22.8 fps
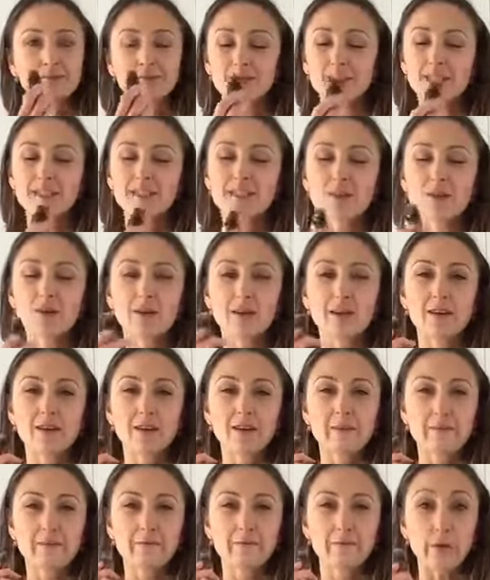is the oil
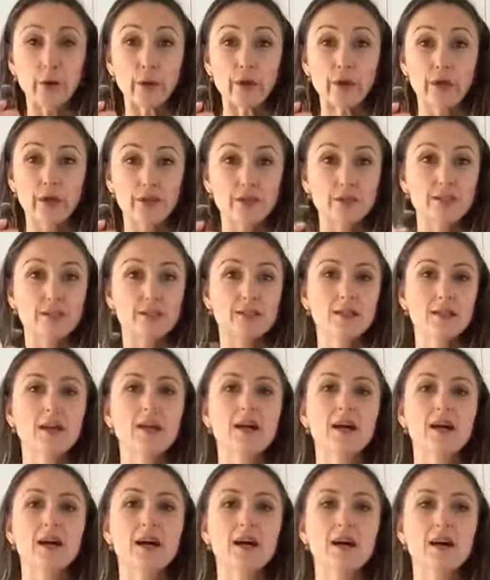of focus.
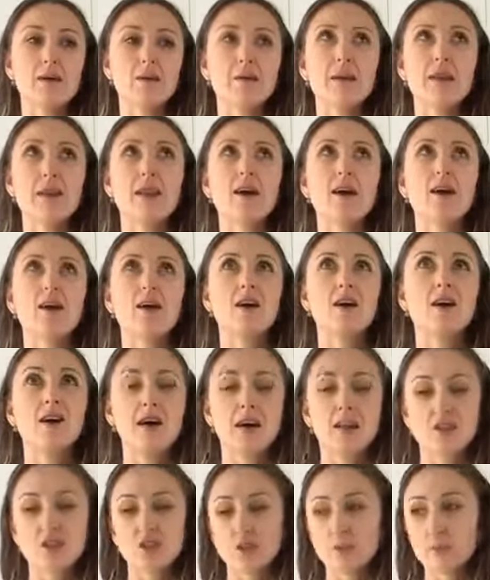Now
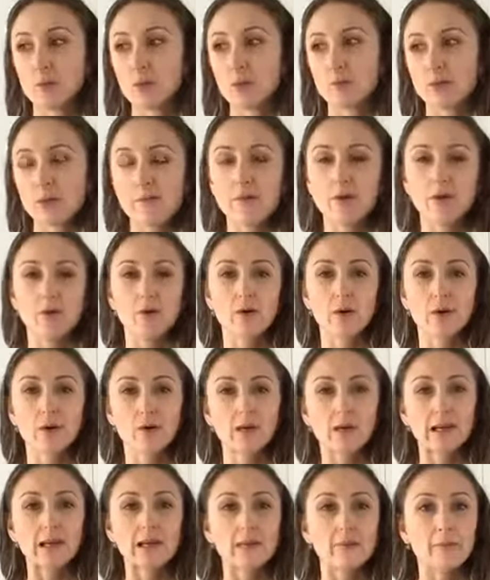I do put lemon oil
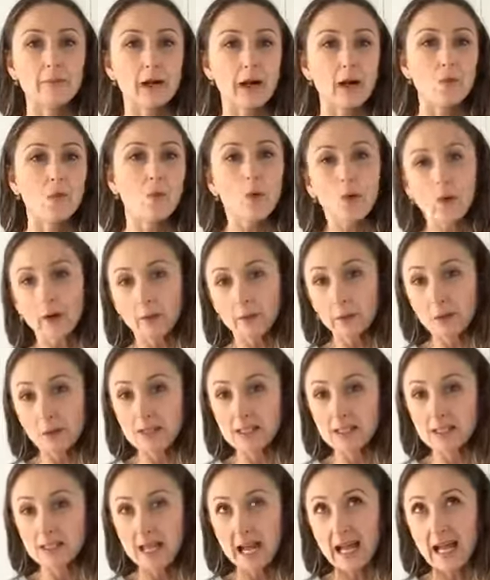in my water
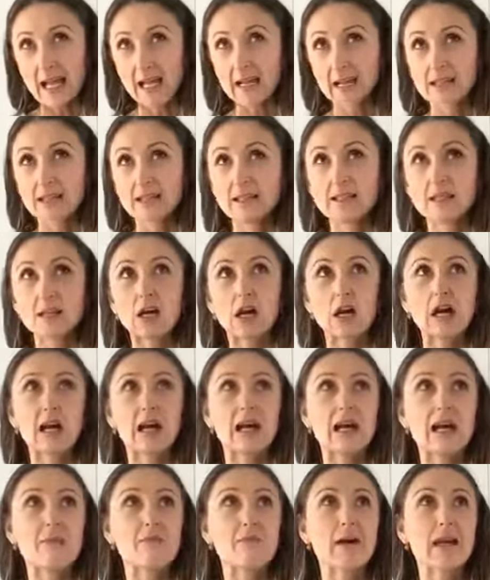most days.
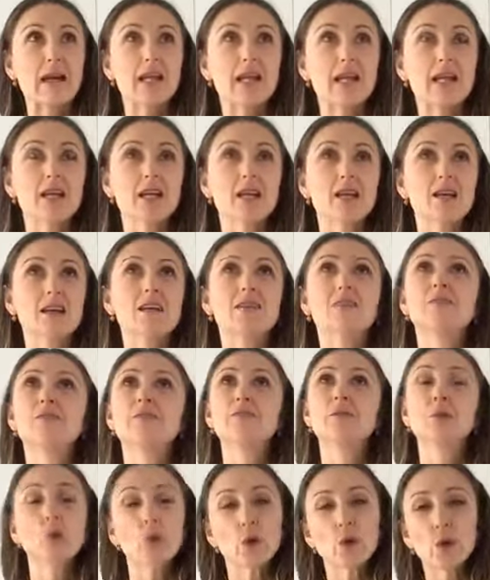I make
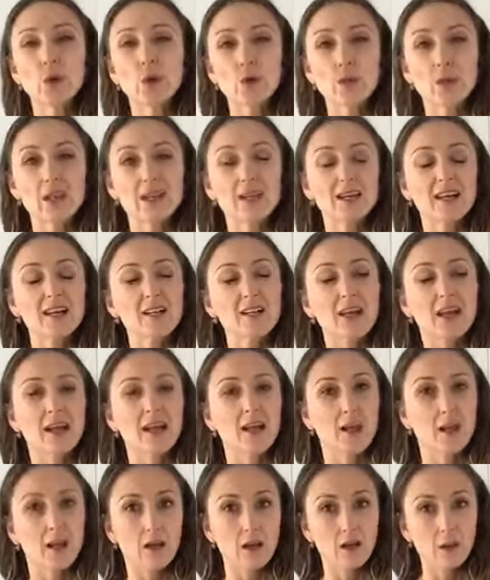food with it, like
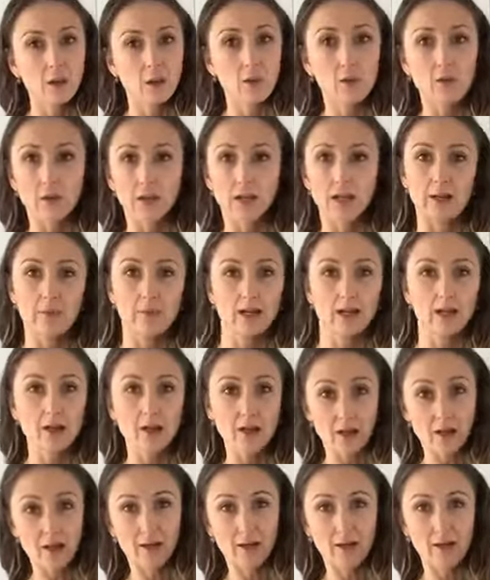hello, lemon
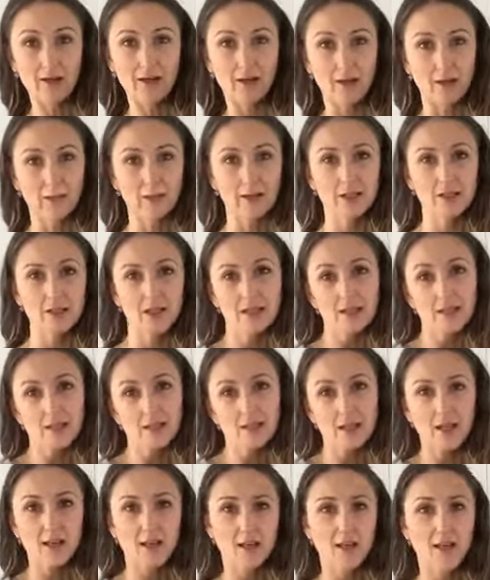curd, lemon
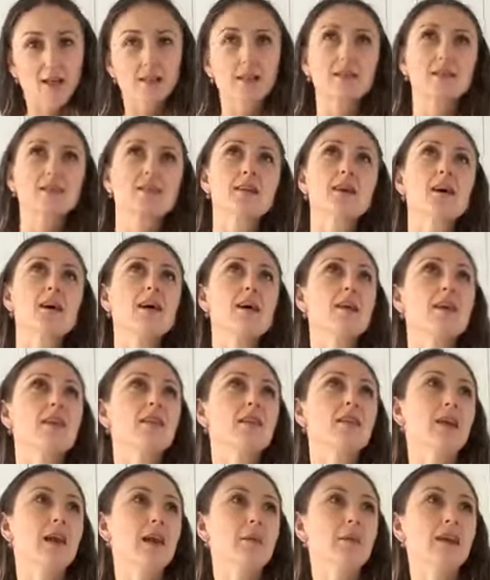cheesecakes,
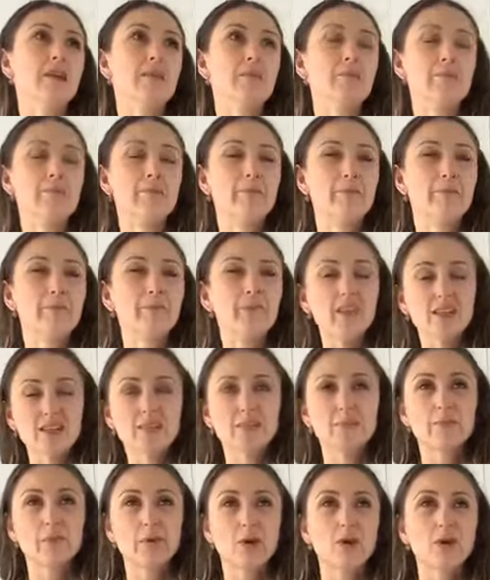lemon bliss
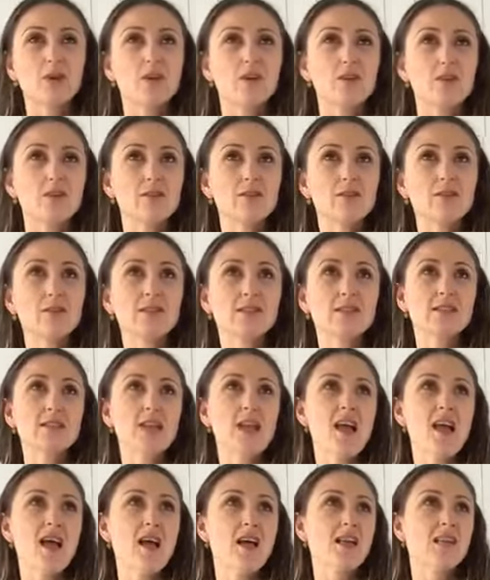balls,
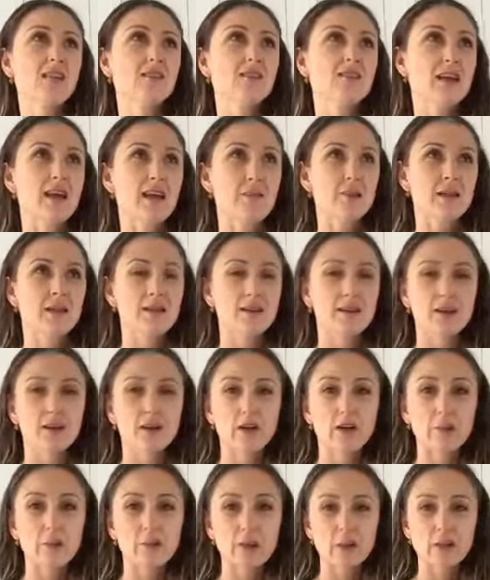lemon
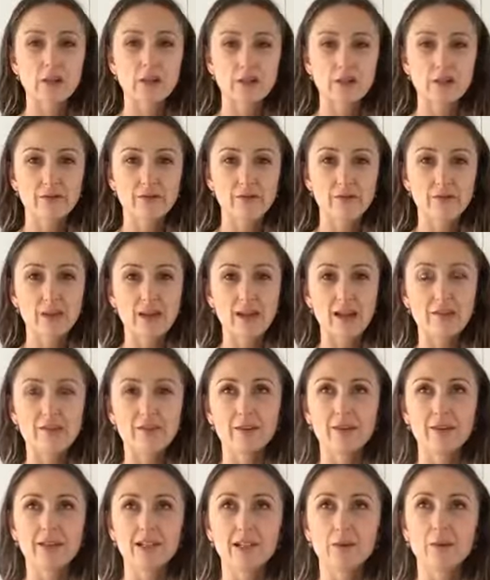kombucha
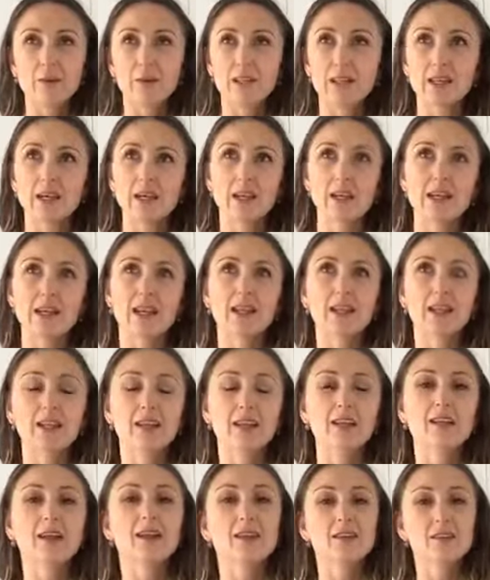flavored with
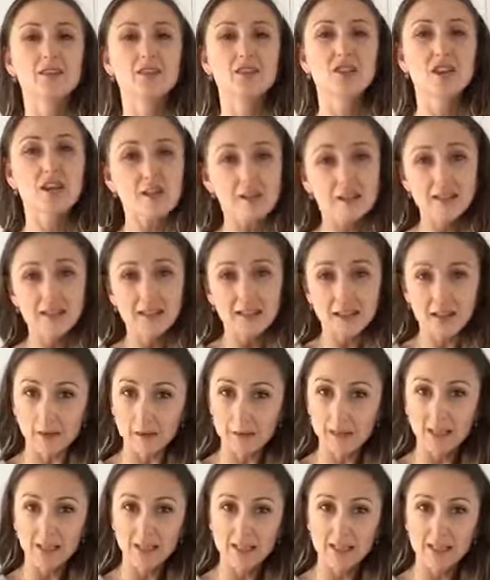honey gelatin
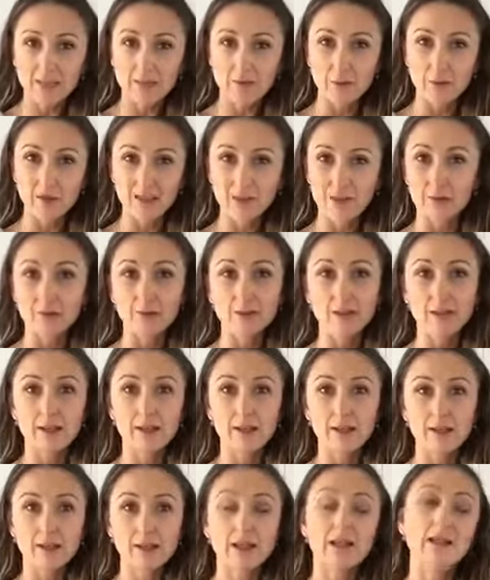gummies for my
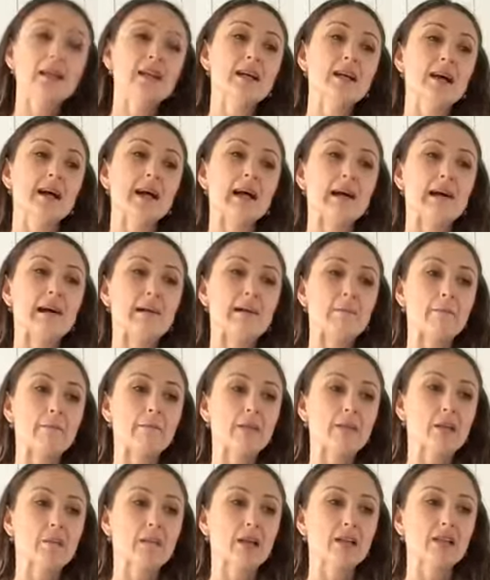daughter,
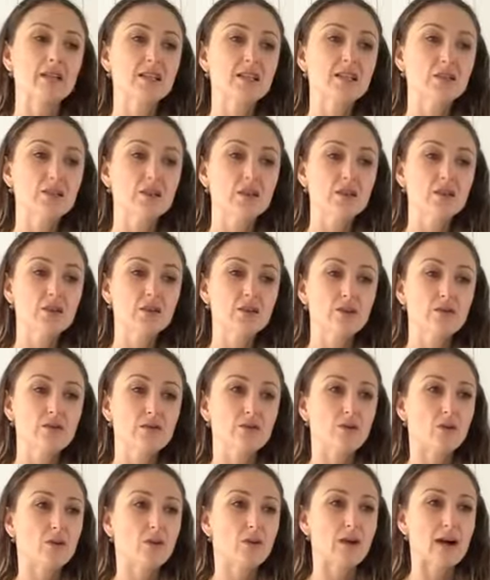because it's really good
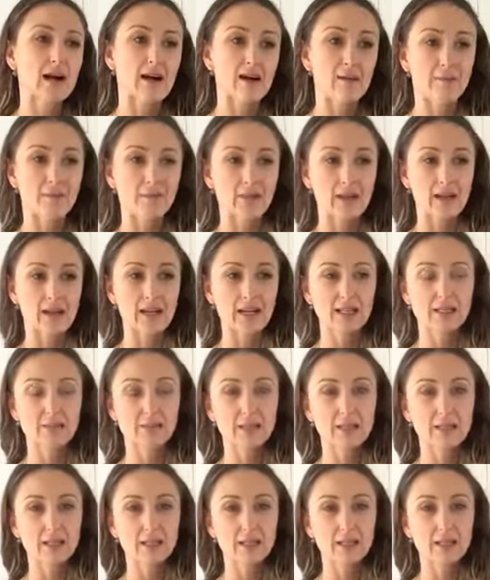for asthma